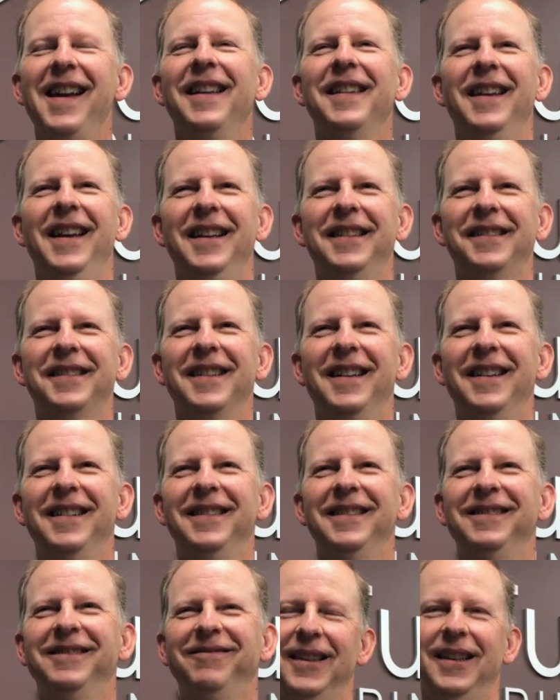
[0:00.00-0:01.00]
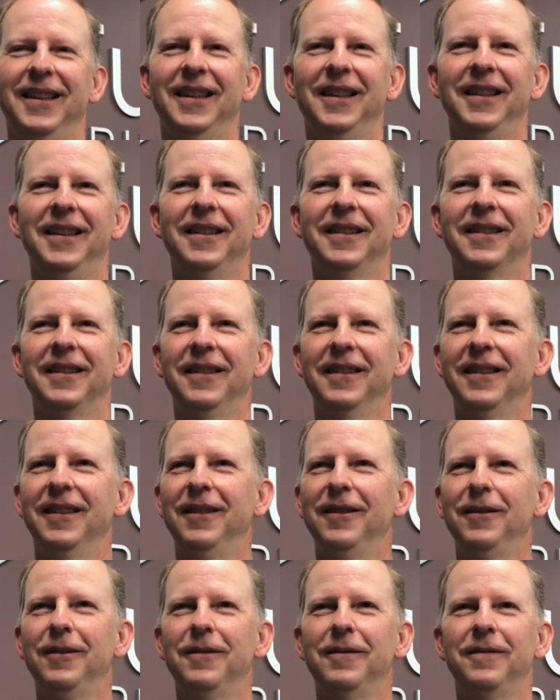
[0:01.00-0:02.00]
Thanks, Carl. I can
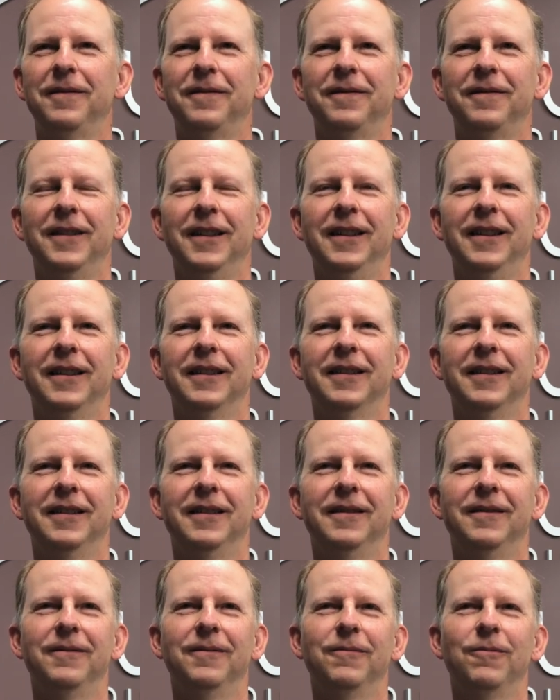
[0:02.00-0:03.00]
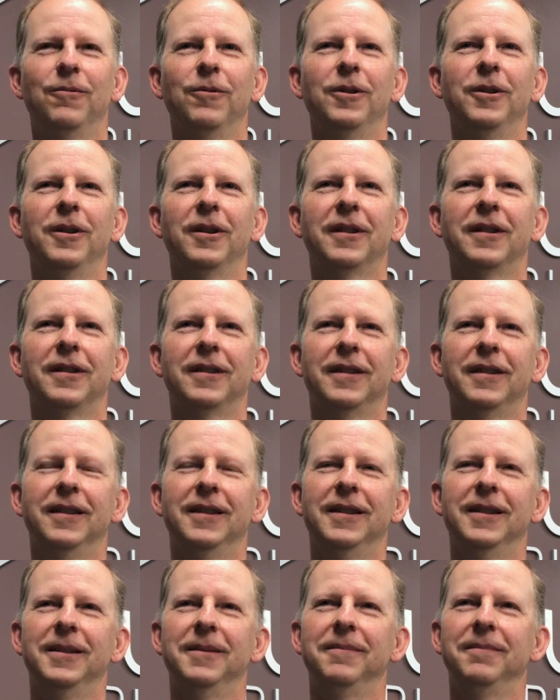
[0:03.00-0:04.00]
golf, I can work,
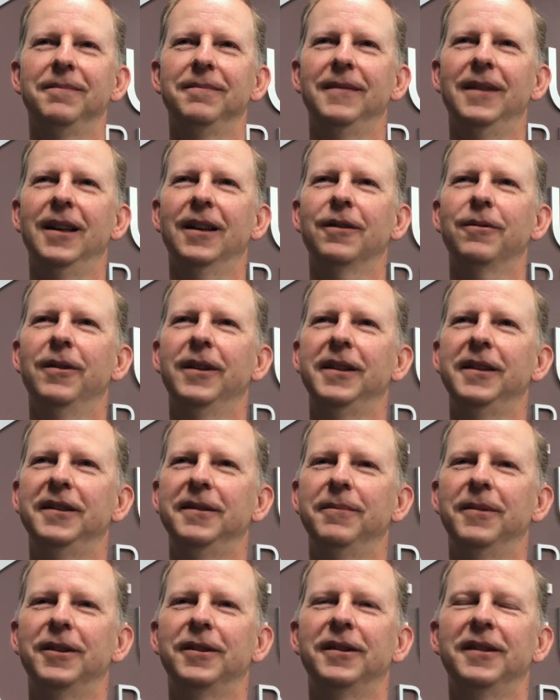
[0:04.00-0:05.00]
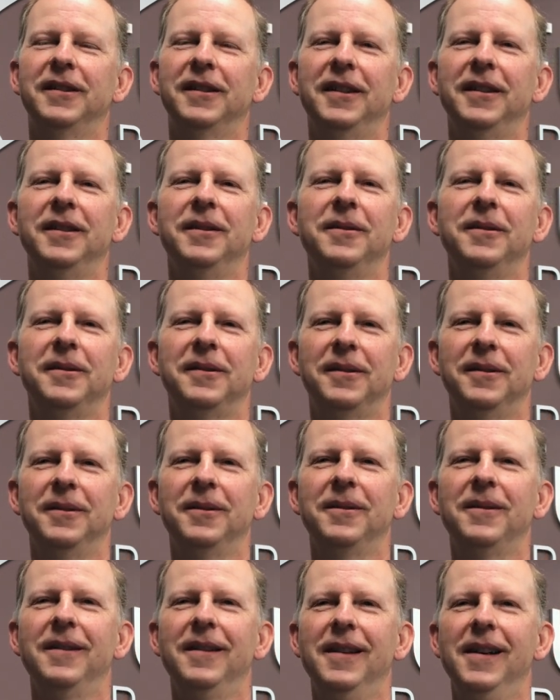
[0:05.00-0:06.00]
um, not quite as much as I used
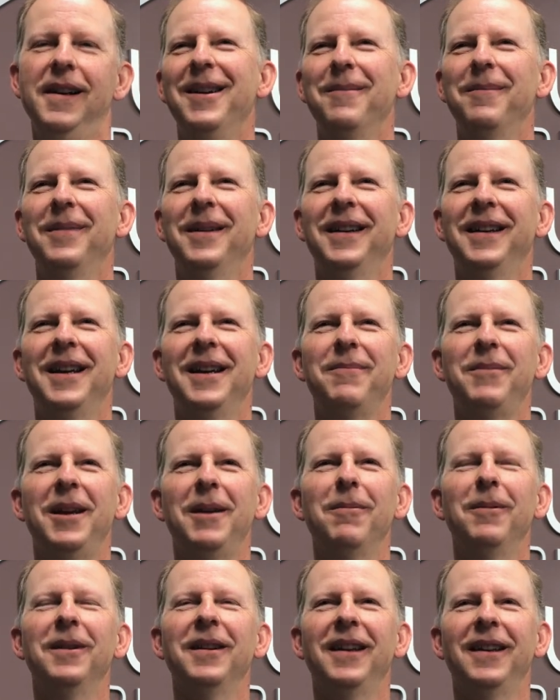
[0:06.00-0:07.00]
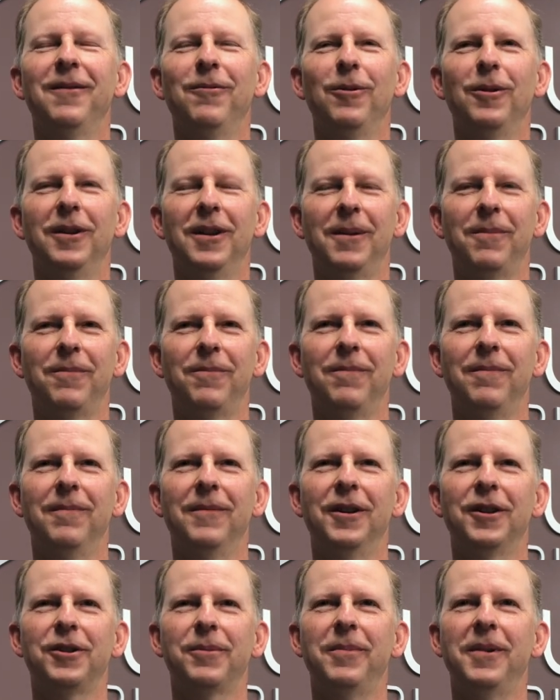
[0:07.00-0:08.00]
to, but I'm able to hold up
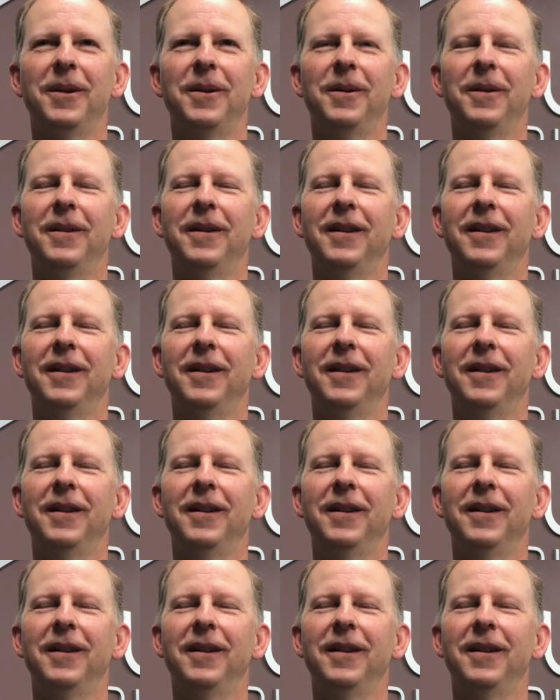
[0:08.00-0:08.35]
much better